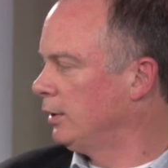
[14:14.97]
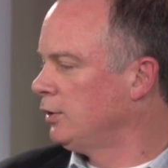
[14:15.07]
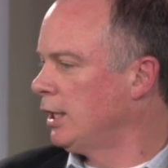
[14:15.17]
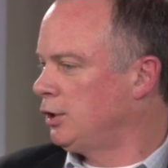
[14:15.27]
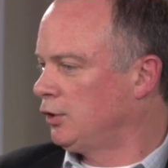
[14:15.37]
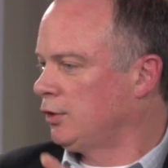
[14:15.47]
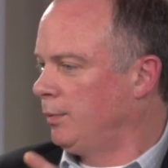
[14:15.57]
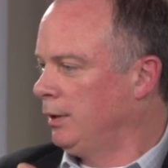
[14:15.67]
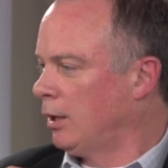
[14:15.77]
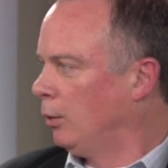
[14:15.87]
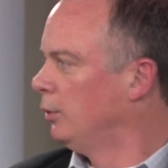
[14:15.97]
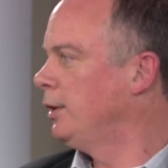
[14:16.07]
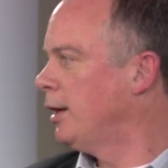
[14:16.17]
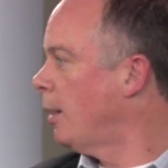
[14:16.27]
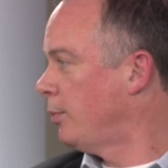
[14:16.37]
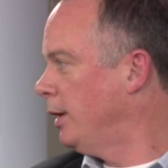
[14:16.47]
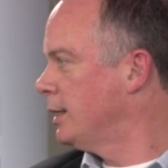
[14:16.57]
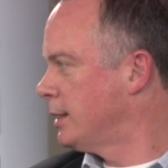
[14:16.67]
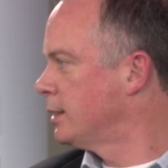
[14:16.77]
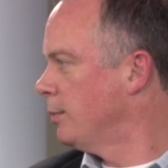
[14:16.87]
It's not just something that only the operating
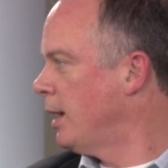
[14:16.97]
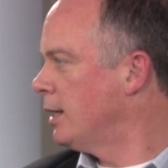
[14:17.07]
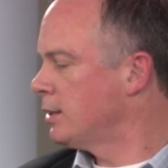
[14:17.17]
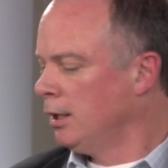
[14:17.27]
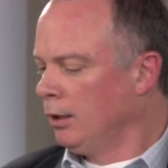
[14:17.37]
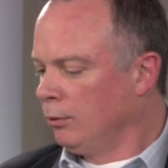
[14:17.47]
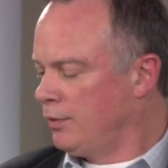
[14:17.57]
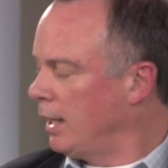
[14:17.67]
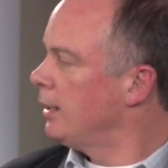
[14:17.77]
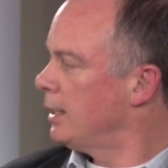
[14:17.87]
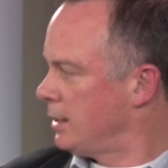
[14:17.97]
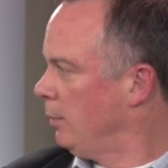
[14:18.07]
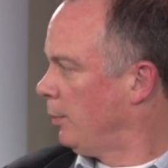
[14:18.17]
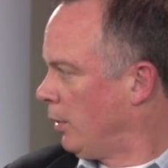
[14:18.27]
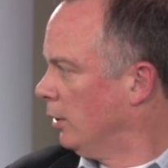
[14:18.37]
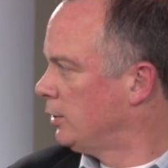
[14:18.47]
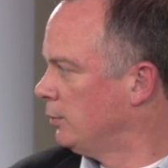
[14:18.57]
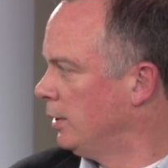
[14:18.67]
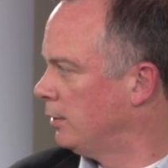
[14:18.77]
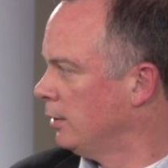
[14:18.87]
system has. So we've taken that same approach with